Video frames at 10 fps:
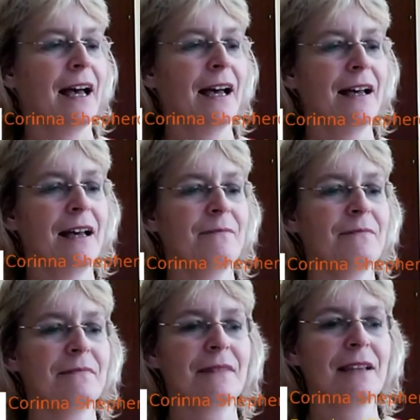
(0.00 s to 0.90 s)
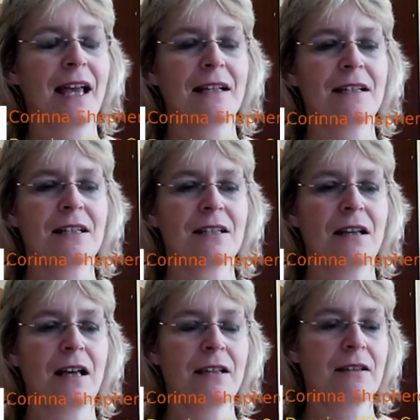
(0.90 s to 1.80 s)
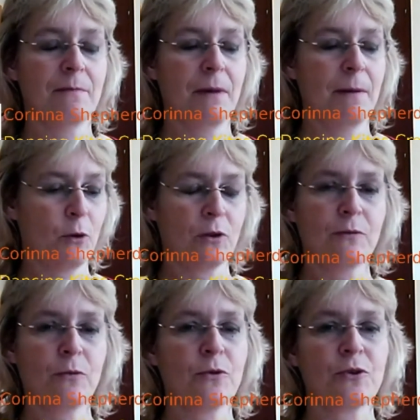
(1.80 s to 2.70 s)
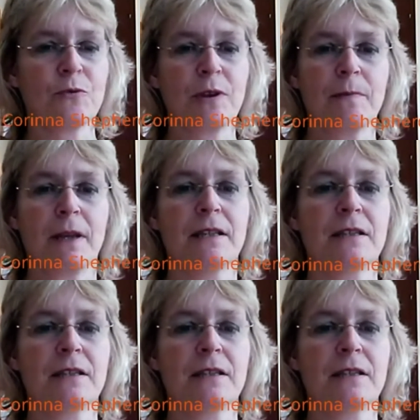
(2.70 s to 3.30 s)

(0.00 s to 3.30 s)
and I had my bottle of water with me,